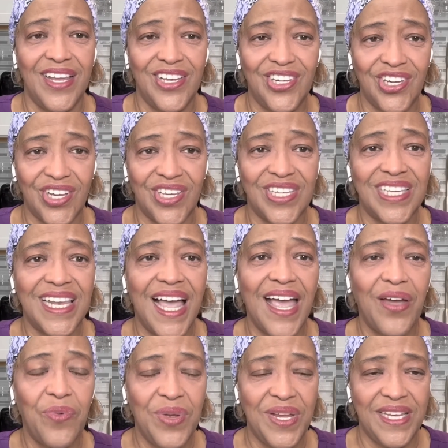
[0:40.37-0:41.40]
just
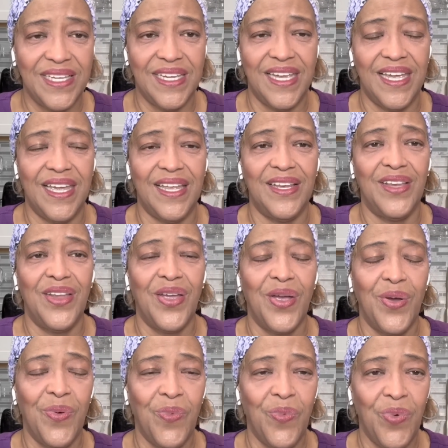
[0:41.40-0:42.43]
like we did
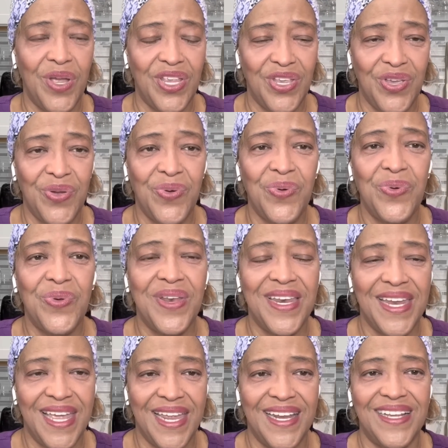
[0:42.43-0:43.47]
when you
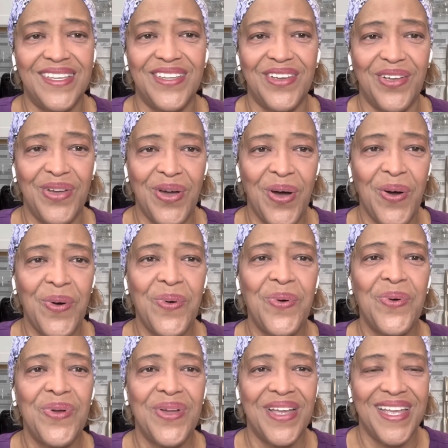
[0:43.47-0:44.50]
needed to go